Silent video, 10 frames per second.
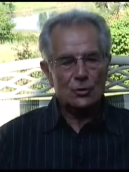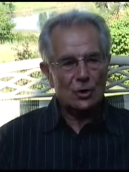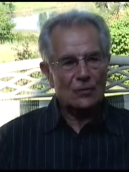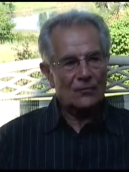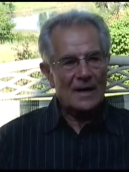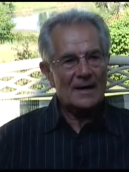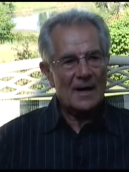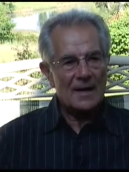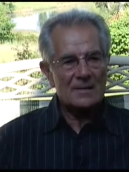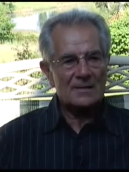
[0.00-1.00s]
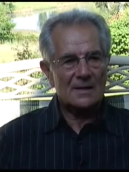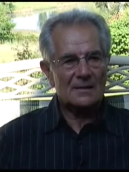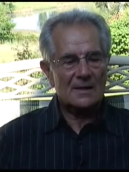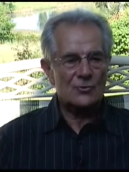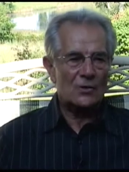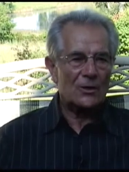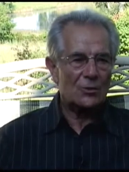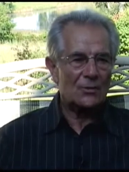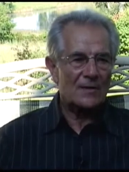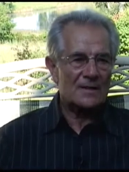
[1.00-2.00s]
took fine arts at Drake
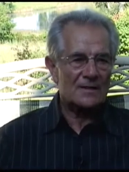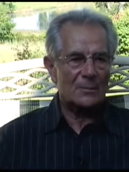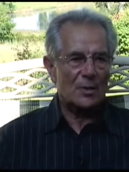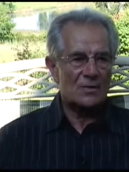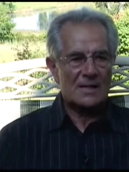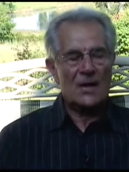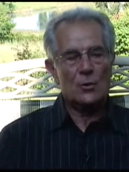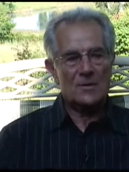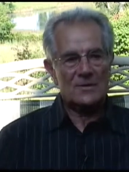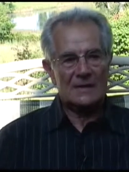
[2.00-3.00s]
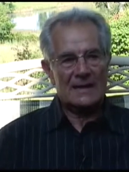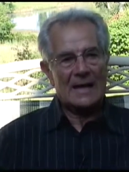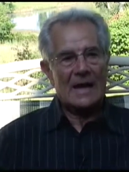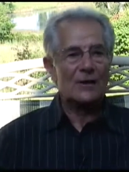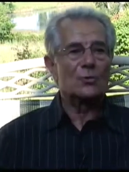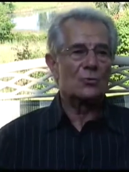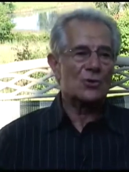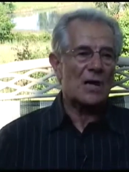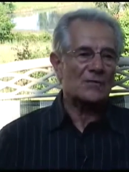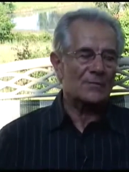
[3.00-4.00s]
University because Iowa State, I had to
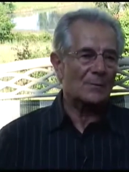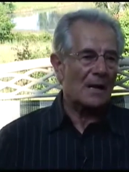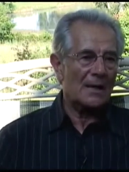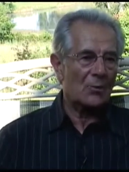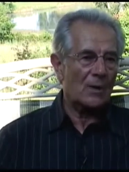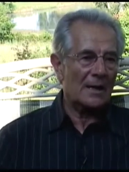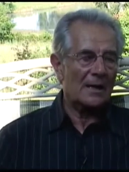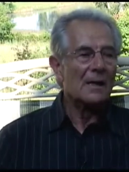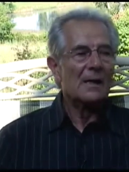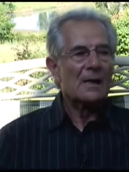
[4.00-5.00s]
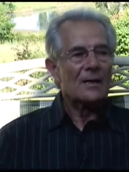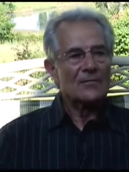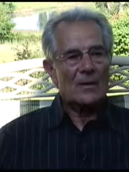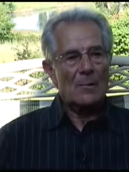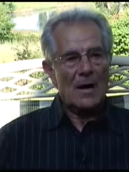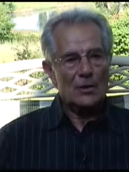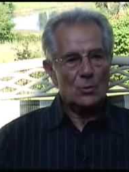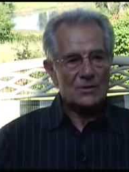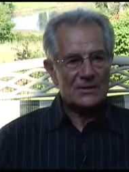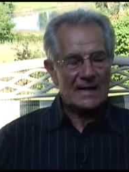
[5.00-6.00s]
transfer, by the way, from
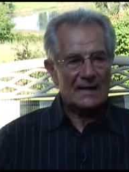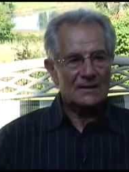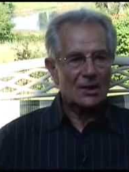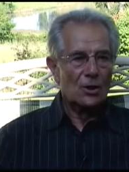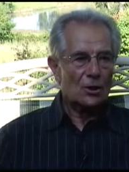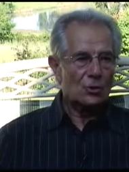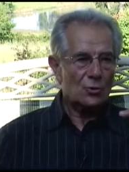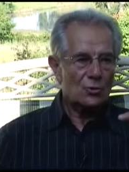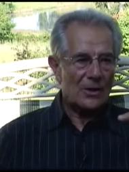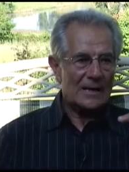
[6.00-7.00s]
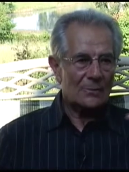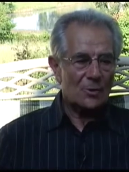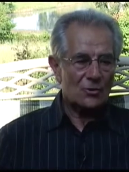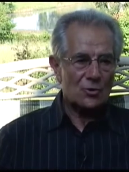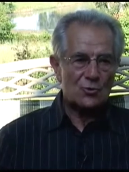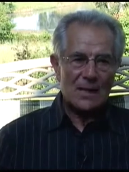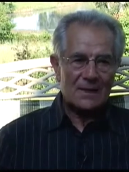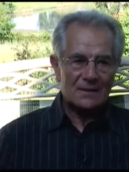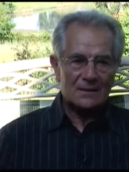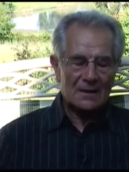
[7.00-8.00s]
Iowa State to Drake, because Drake
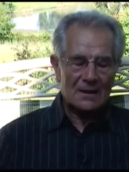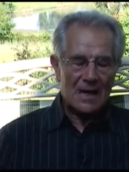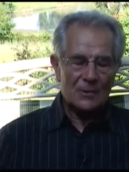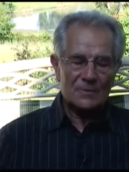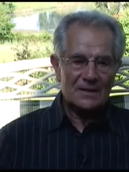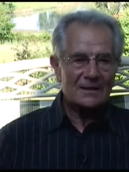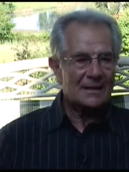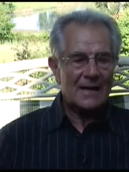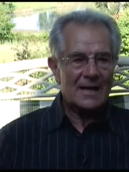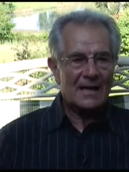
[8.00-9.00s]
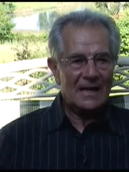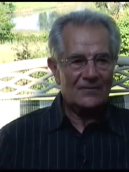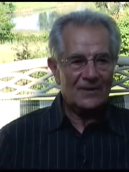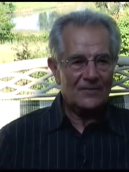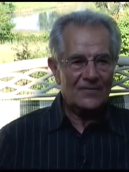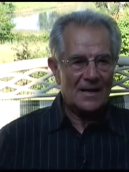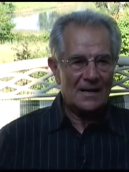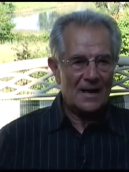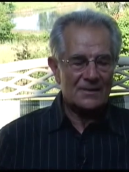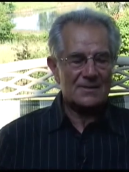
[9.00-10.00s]
at Iowa State did not have any fine
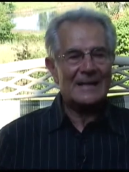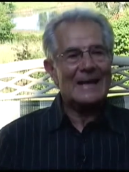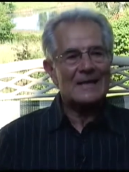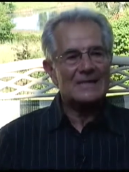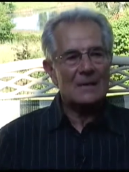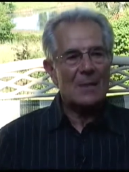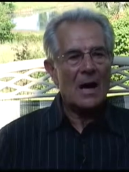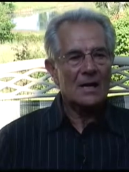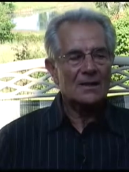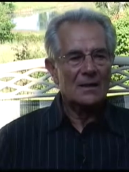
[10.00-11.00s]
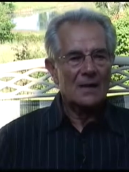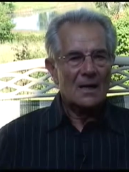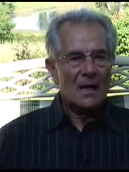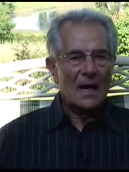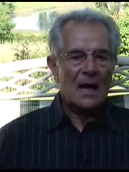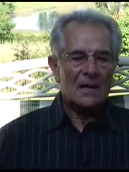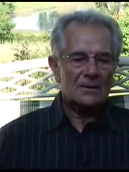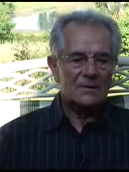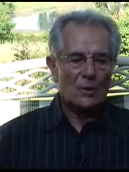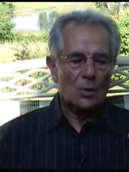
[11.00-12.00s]
arts. They had some
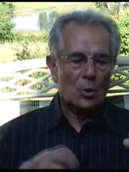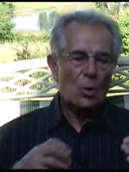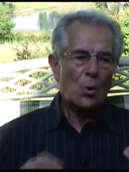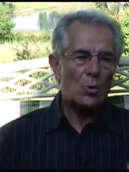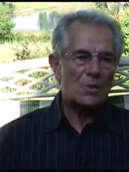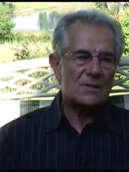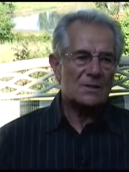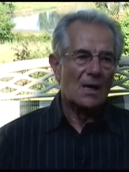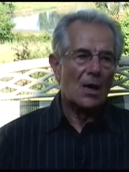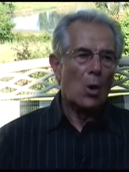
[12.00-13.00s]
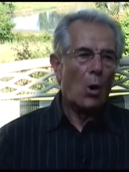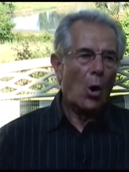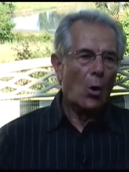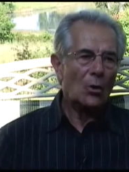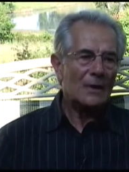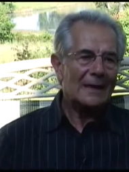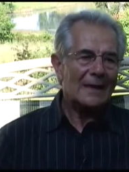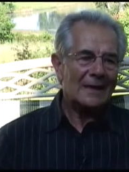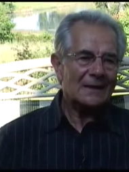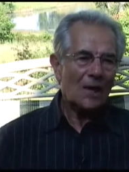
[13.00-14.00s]
art course only
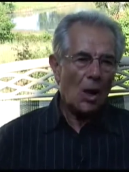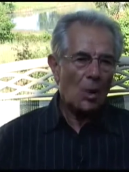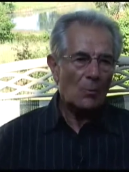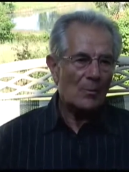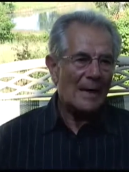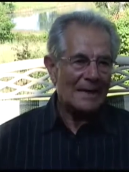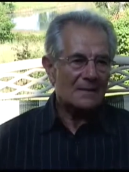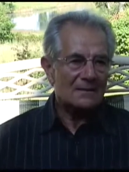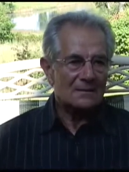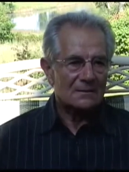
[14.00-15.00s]
in homemade.